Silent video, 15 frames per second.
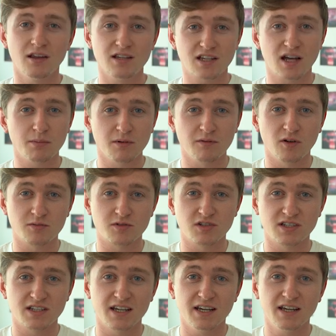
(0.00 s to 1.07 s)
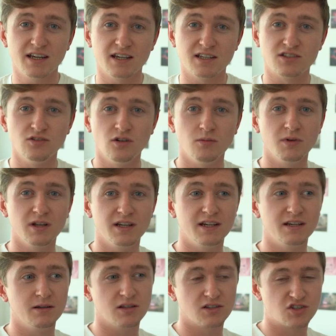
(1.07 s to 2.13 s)
There's a couple of options here. It's
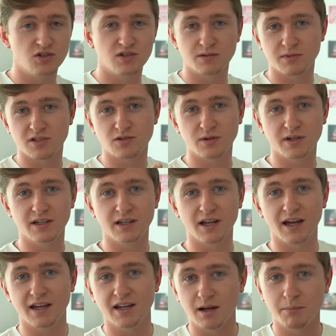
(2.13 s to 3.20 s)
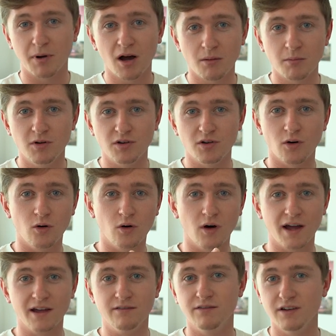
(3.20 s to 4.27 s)
normally choosing between an apartment or
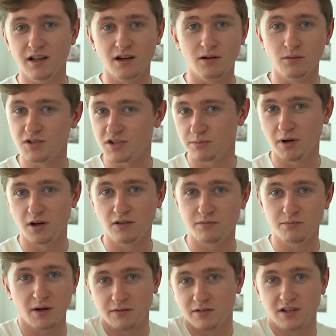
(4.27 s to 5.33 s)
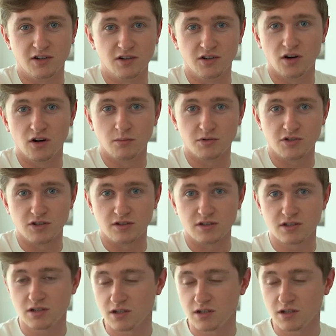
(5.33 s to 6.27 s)
a villa, which are both perfectly good options.